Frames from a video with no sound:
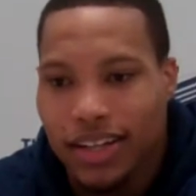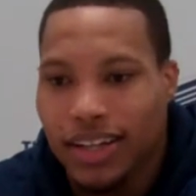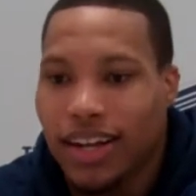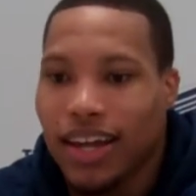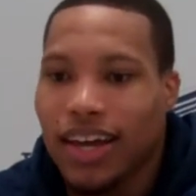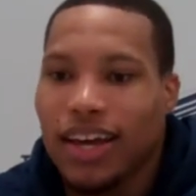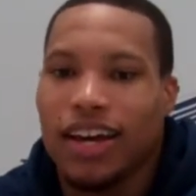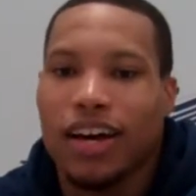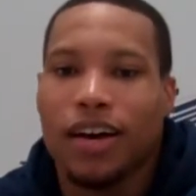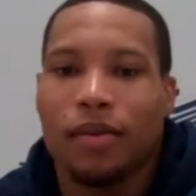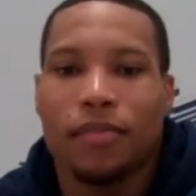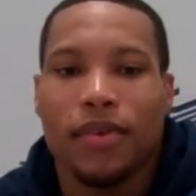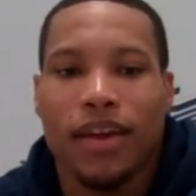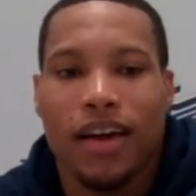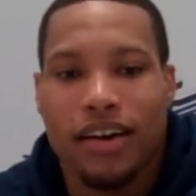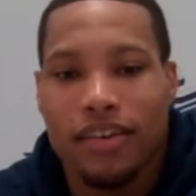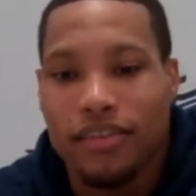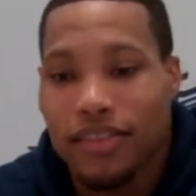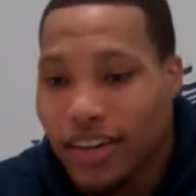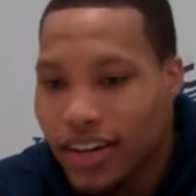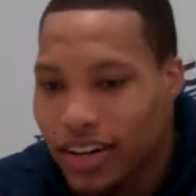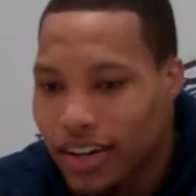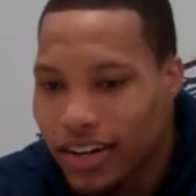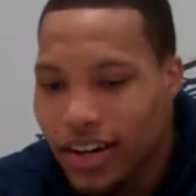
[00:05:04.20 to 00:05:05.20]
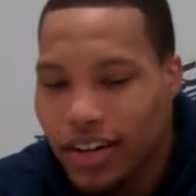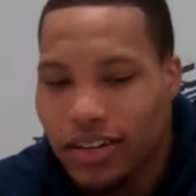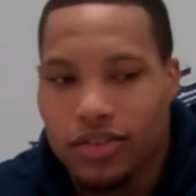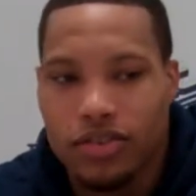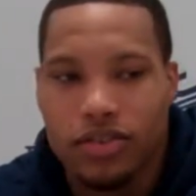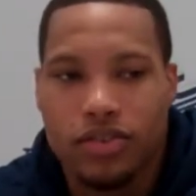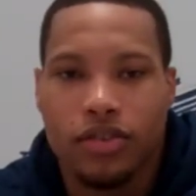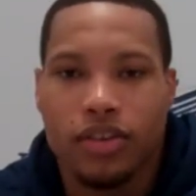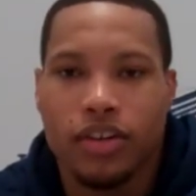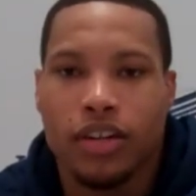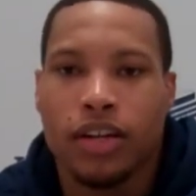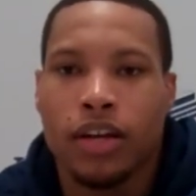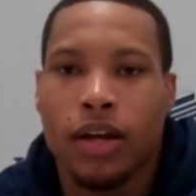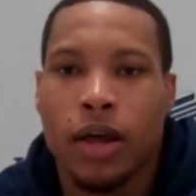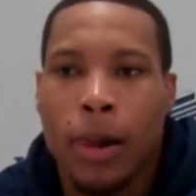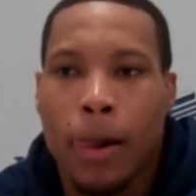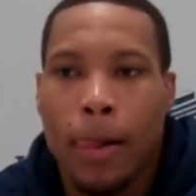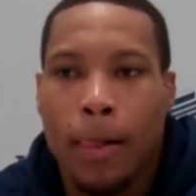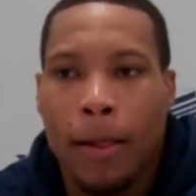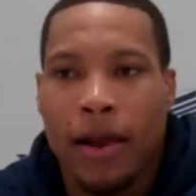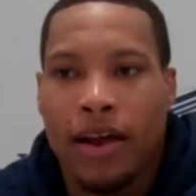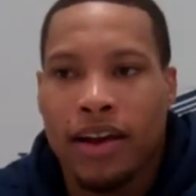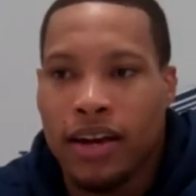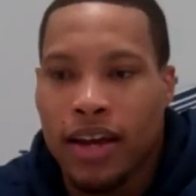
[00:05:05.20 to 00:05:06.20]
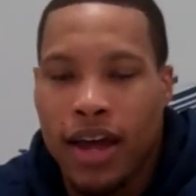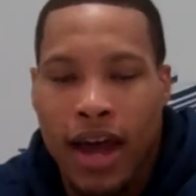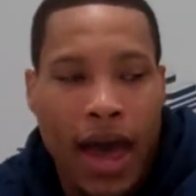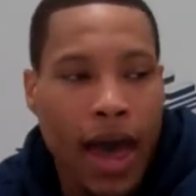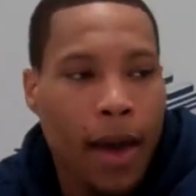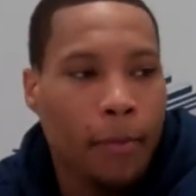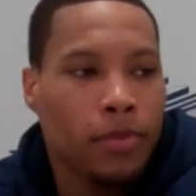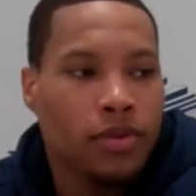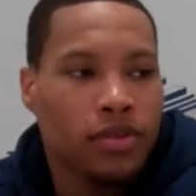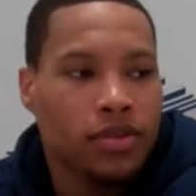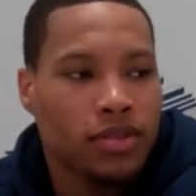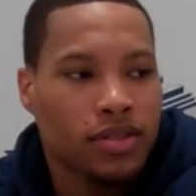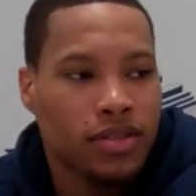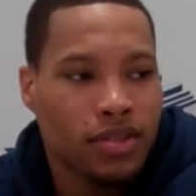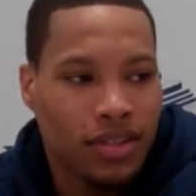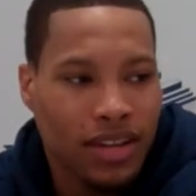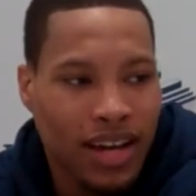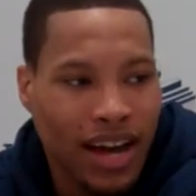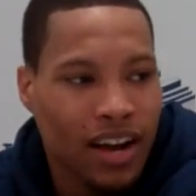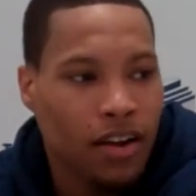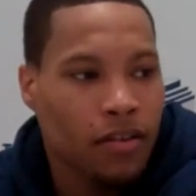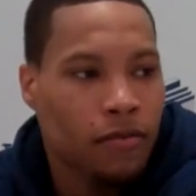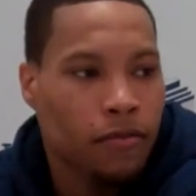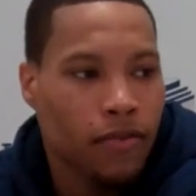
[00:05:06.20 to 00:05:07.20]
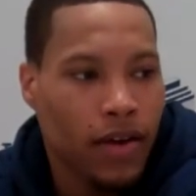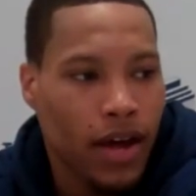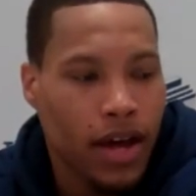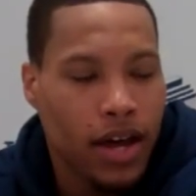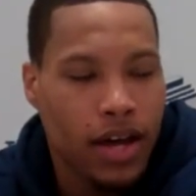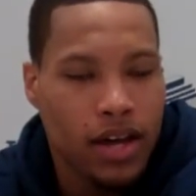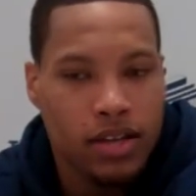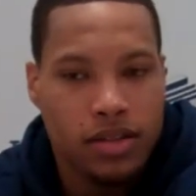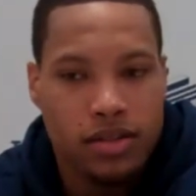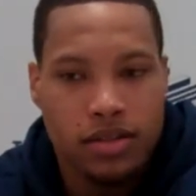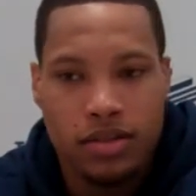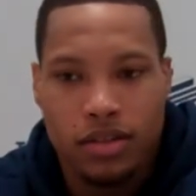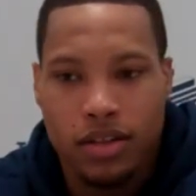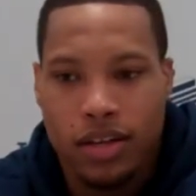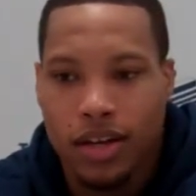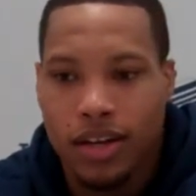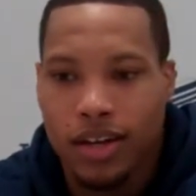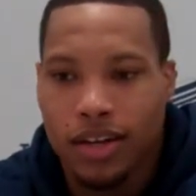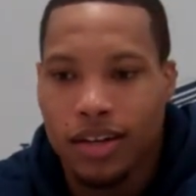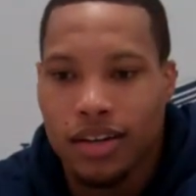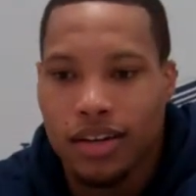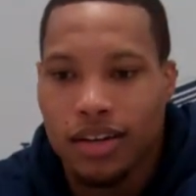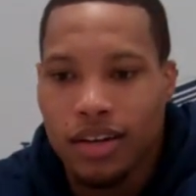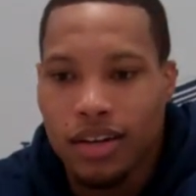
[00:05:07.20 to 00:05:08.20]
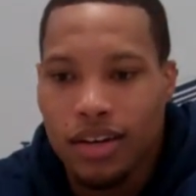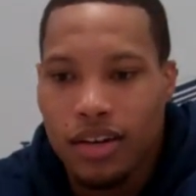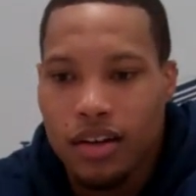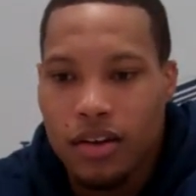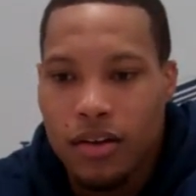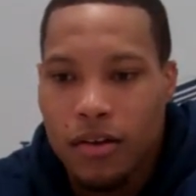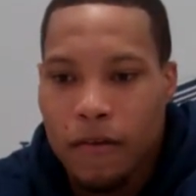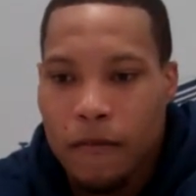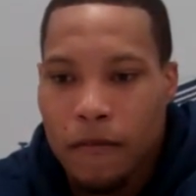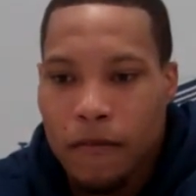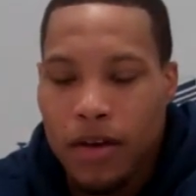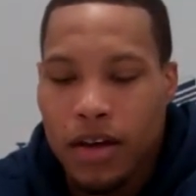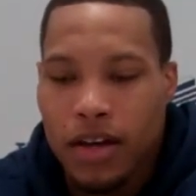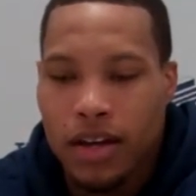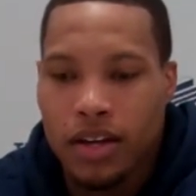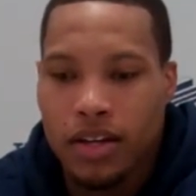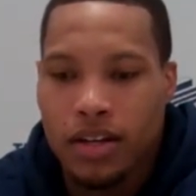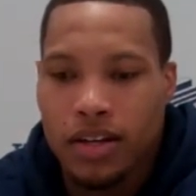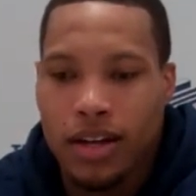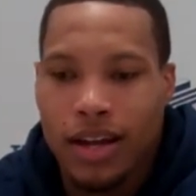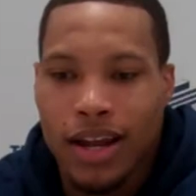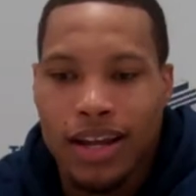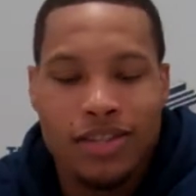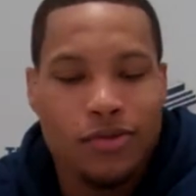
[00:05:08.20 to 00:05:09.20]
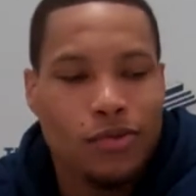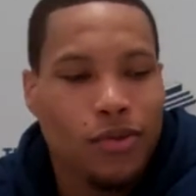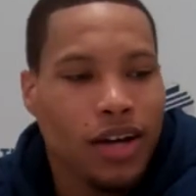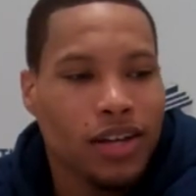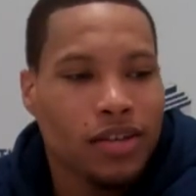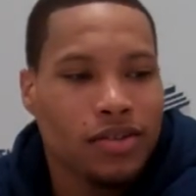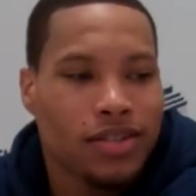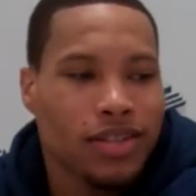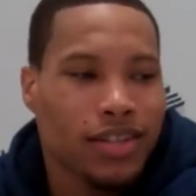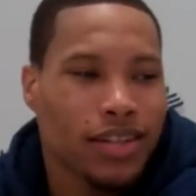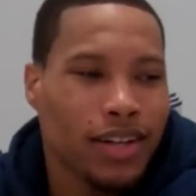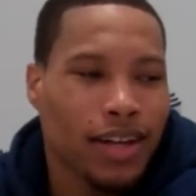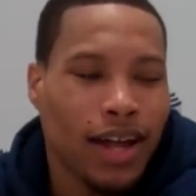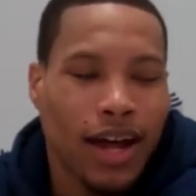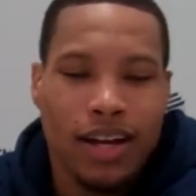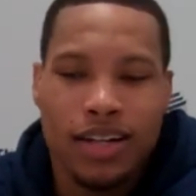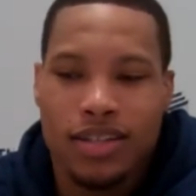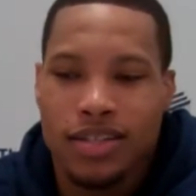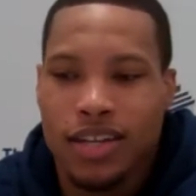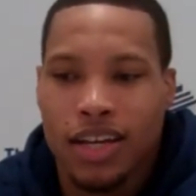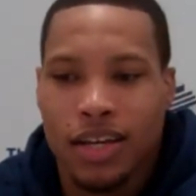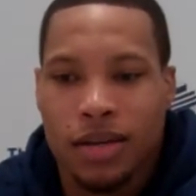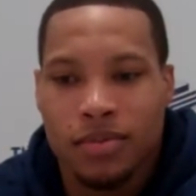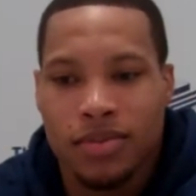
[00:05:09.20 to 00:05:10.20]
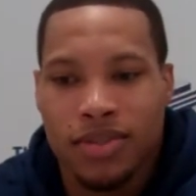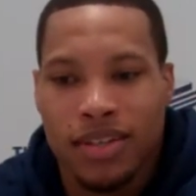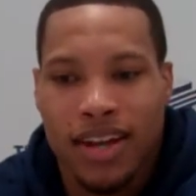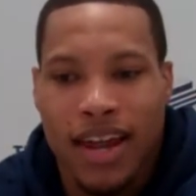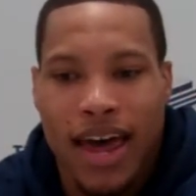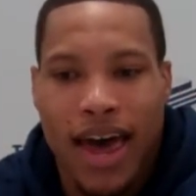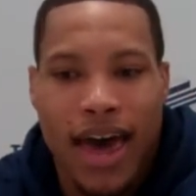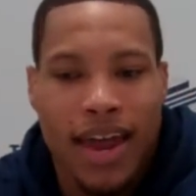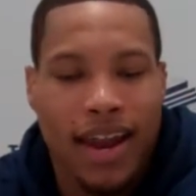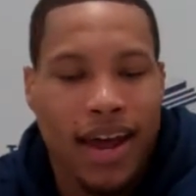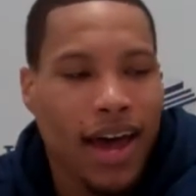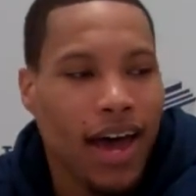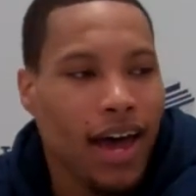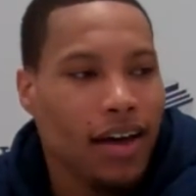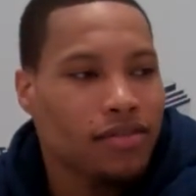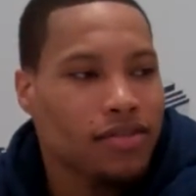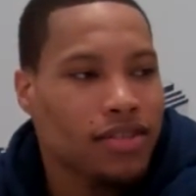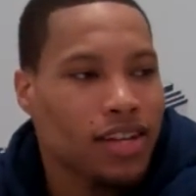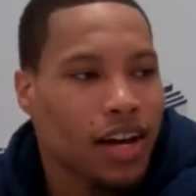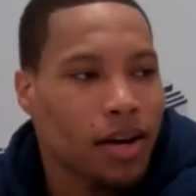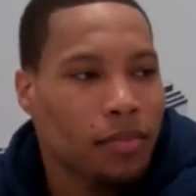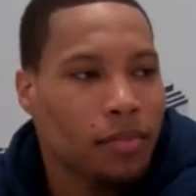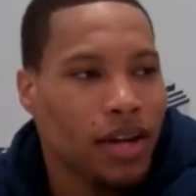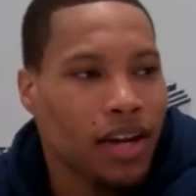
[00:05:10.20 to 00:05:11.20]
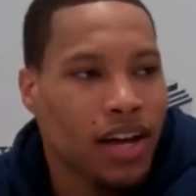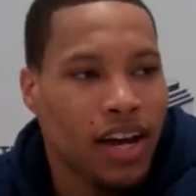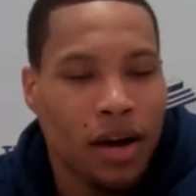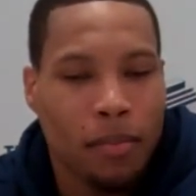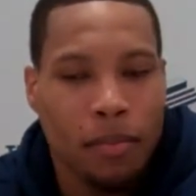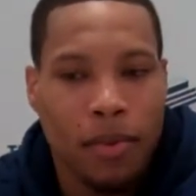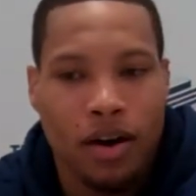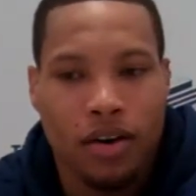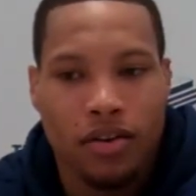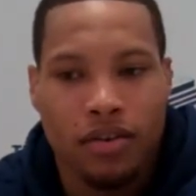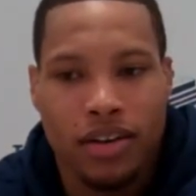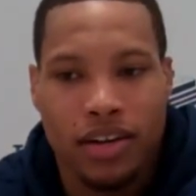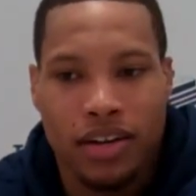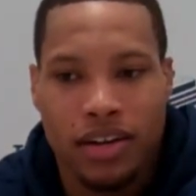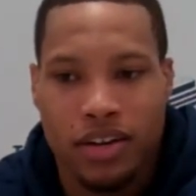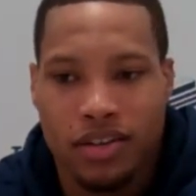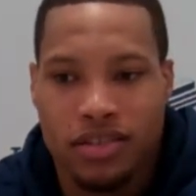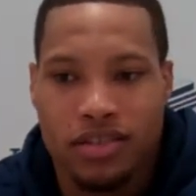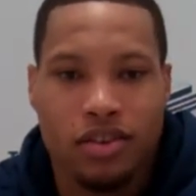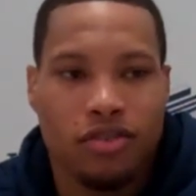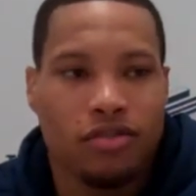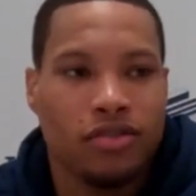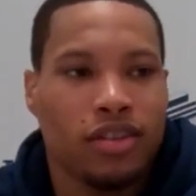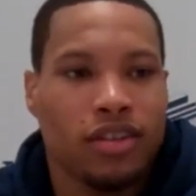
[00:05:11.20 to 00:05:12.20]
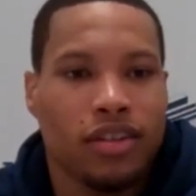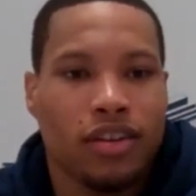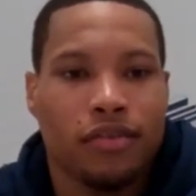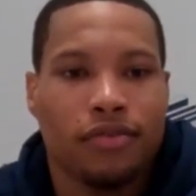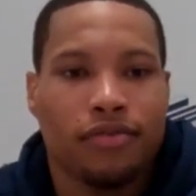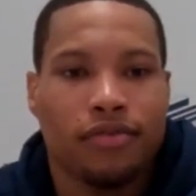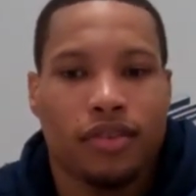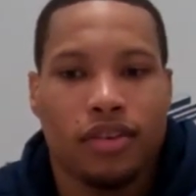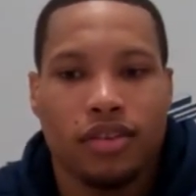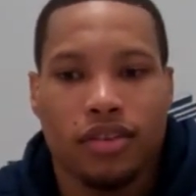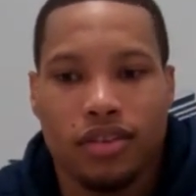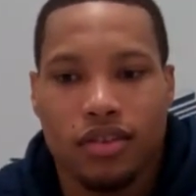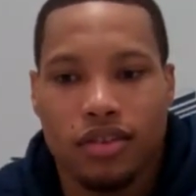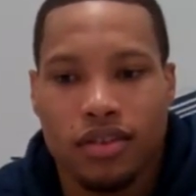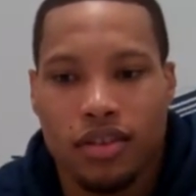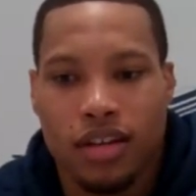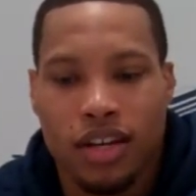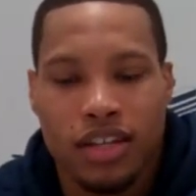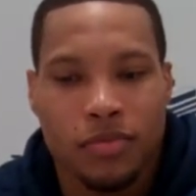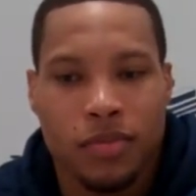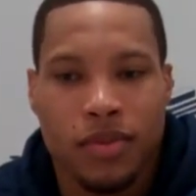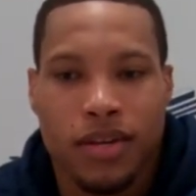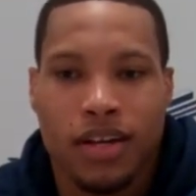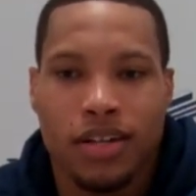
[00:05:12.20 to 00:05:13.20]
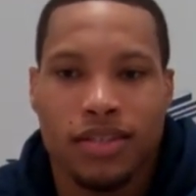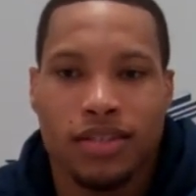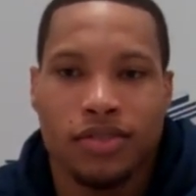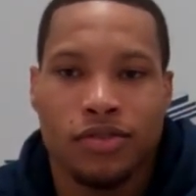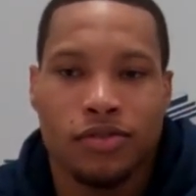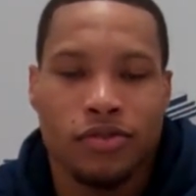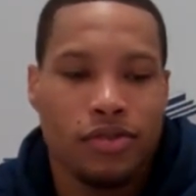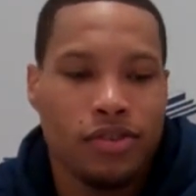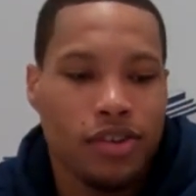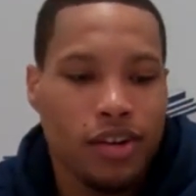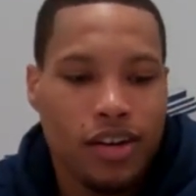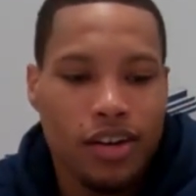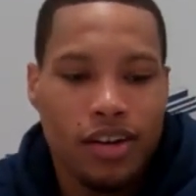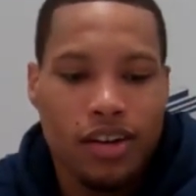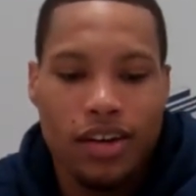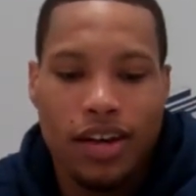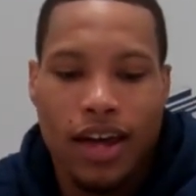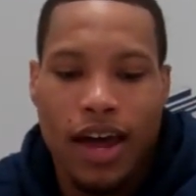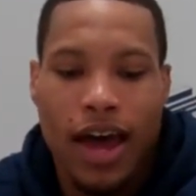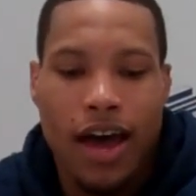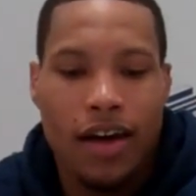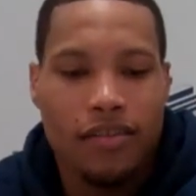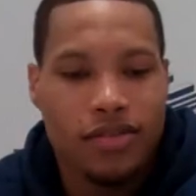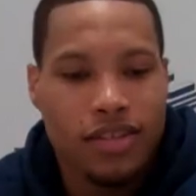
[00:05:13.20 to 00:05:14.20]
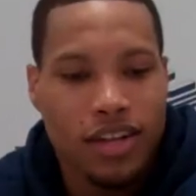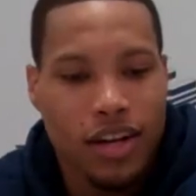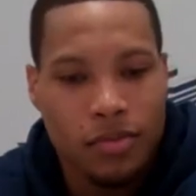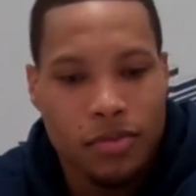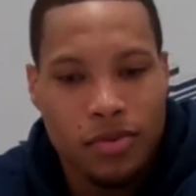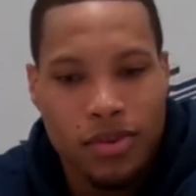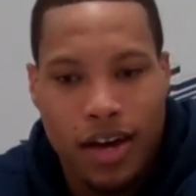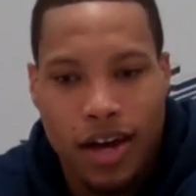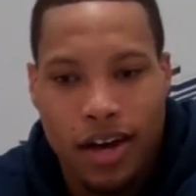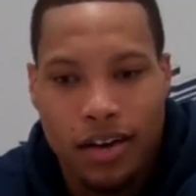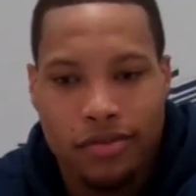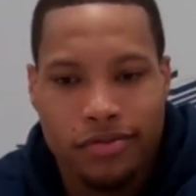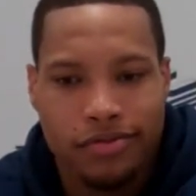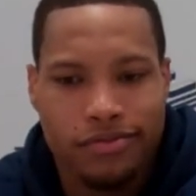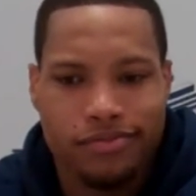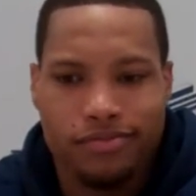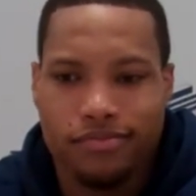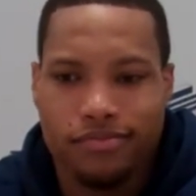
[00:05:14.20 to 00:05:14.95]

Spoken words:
then they come down, hit another three, and it happens kind of fast. And that's why you see a lot of teams in, at halftime, they come out and they're totally different. It's because you at halftime, you have